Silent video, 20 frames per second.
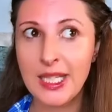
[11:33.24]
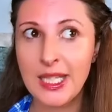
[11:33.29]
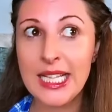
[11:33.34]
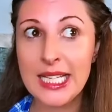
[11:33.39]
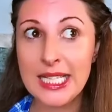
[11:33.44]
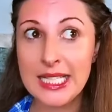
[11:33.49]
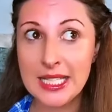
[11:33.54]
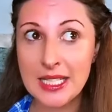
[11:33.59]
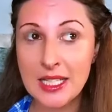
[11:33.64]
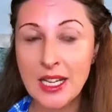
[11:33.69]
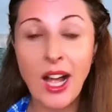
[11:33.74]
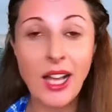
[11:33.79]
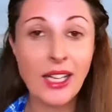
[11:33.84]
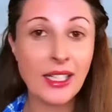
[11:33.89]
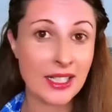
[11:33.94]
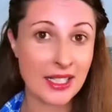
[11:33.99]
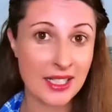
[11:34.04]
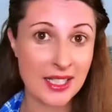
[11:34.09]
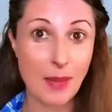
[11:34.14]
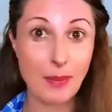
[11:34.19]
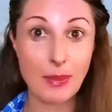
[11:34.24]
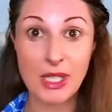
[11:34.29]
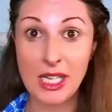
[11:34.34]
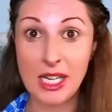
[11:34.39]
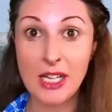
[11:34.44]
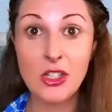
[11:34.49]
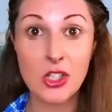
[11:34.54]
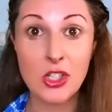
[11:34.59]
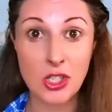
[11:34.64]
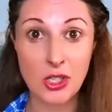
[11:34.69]
is not accepted
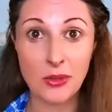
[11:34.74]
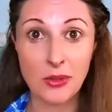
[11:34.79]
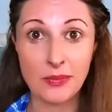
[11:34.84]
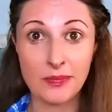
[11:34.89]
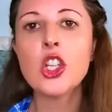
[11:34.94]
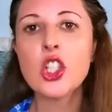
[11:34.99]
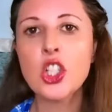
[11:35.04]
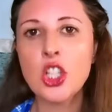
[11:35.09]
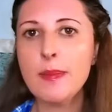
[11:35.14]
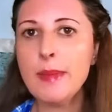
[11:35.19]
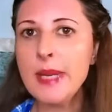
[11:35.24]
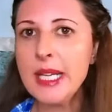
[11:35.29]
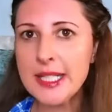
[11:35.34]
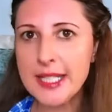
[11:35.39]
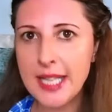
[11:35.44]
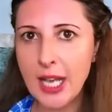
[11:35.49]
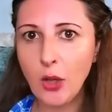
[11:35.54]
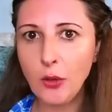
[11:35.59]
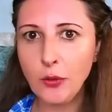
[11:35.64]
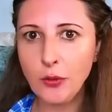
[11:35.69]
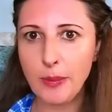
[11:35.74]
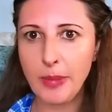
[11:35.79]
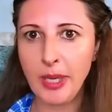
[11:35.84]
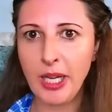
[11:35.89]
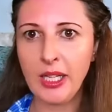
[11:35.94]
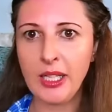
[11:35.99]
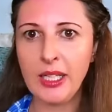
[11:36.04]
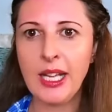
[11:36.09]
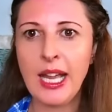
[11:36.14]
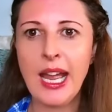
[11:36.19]
into. She meets
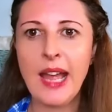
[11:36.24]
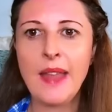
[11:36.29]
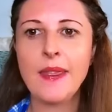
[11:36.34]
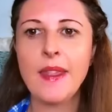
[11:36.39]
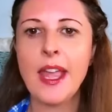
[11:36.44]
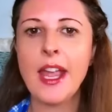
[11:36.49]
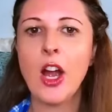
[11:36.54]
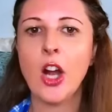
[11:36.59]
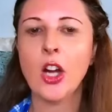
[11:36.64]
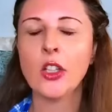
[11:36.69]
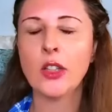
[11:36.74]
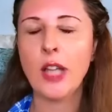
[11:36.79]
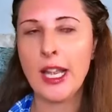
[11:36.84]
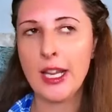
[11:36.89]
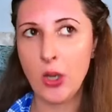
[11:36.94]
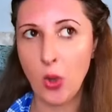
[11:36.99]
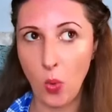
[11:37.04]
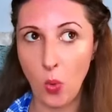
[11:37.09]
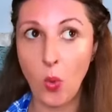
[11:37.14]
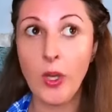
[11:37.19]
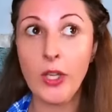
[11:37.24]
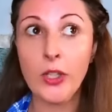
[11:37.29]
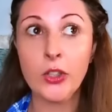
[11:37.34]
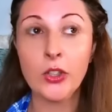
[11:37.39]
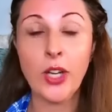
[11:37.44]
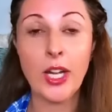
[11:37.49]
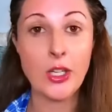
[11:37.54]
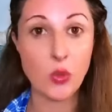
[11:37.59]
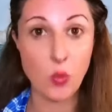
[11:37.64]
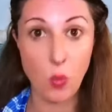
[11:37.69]
Elphaba, and they are like
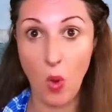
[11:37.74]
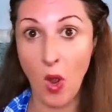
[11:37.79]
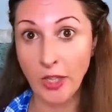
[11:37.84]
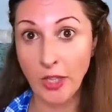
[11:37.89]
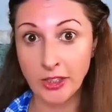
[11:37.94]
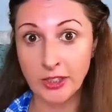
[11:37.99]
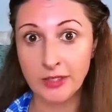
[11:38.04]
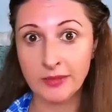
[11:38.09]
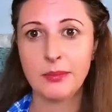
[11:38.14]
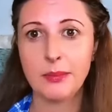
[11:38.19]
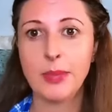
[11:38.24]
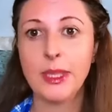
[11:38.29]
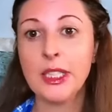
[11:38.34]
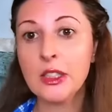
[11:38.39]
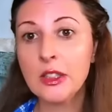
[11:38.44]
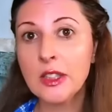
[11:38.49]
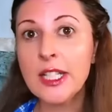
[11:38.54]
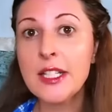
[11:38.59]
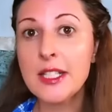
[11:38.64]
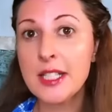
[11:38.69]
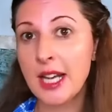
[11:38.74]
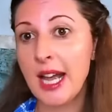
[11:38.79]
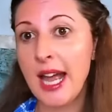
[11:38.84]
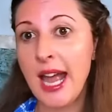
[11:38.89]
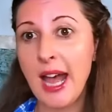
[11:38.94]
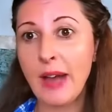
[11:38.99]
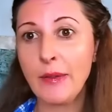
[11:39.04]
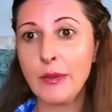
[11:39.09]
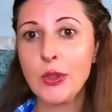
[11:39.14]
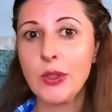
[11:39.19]
oil and water. But Glinda,
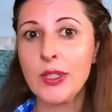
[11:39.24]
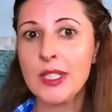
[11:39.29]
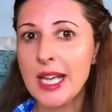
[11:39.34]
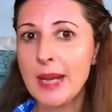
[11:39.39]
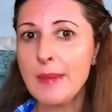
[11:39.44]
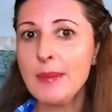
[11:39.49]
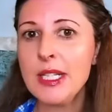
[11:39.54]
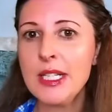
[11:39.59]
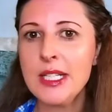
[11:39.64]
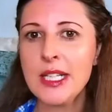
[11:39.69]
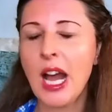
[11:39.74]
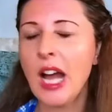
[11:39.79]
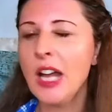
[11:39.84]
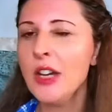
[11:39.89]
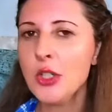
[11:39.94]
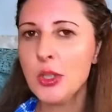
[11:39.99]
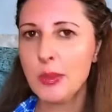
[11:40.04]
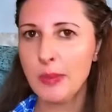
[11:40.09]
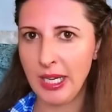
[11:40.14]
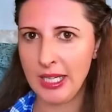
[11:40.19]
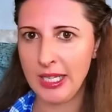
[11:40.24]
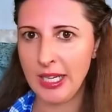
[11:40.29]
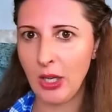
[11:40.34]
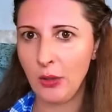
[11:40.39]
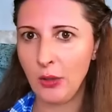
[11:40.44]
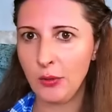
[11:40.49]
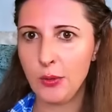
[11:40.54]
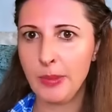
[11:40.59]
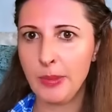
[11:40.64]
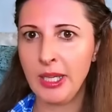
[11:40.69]
after attempting to undermine
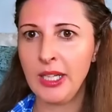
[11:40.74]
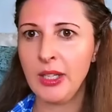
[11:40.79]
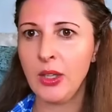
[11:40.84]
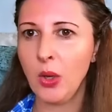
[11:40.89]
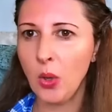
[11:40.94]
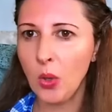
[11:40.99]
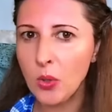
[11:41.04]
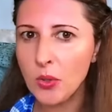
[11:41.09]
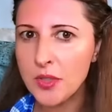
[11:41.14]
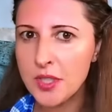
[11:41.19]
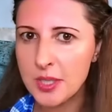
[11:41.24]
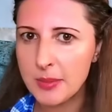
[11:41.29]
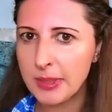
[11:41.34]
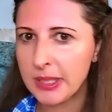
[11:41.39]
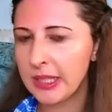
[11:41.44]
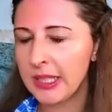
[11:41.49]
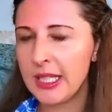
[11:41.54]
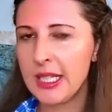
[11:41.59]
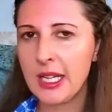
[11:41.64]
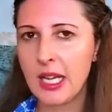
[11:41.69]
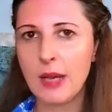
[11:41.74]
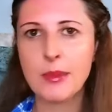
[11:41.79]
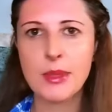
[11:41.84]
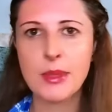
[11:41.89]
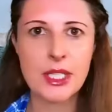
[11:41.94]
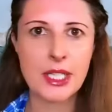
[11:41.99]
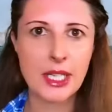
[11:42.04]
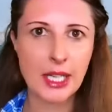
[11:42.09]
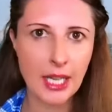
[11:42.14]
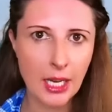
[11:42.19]
Elphaba, ultimately comes
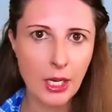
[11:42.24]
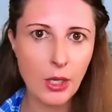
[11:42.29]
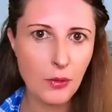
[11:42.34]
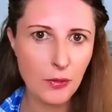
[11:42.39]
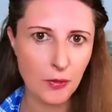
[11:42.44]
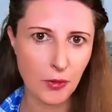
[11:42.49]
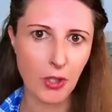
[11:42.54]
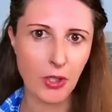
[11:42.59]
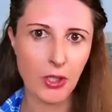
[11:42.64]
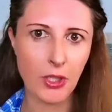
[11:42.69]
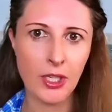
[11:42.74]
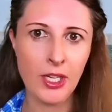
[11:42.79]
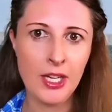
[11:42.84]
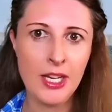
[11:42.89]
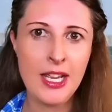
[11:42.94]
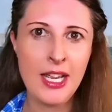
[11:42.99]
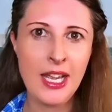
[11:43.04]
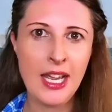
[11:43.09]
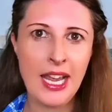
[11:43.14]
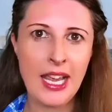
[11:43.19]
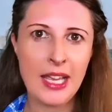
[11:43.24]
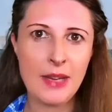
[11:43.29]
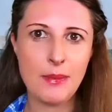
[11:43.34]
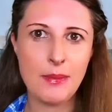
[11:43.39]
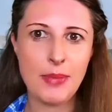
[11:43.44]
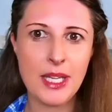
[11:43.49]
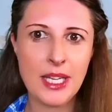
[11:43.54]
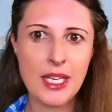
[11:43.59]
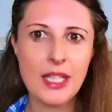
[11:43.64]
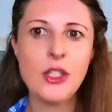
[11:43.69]
to care for her and
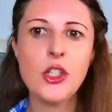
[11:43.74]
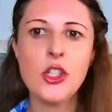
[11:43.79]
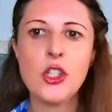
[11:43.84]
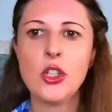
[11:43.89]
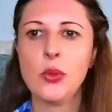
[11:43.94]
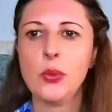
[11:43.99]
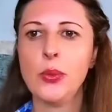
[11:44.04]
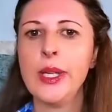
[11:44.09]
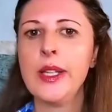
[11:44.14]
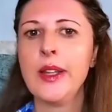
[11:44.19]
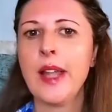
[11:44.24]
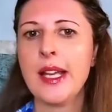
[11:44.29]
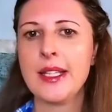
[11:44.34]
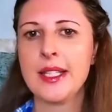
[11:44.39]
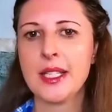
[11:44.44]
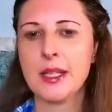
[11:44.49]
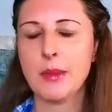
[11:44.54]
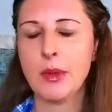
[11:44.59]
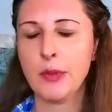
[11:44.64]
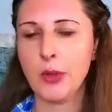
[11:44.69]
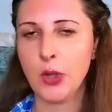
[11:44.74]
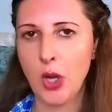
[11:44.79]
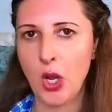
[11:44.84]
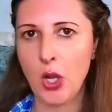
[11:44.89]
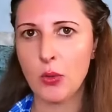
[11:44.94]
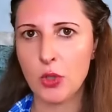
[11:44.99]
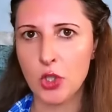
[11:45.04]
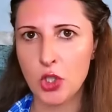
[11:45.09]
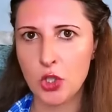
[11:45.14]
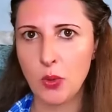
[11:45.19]
begins to realize some of her
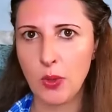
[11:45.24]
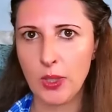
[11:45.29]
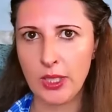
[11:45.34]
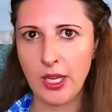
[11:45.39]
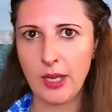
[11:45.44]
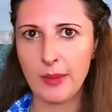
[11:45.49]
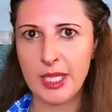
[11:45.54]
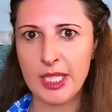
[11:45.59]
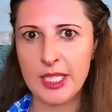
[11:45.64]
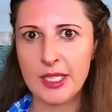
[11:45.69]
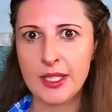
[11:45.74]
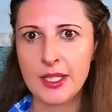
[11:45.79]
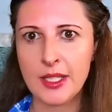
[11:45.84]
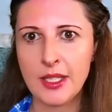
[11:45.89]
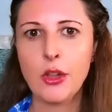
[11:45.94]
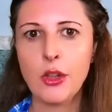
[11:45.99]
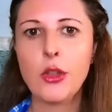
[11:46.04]
own shortcomings.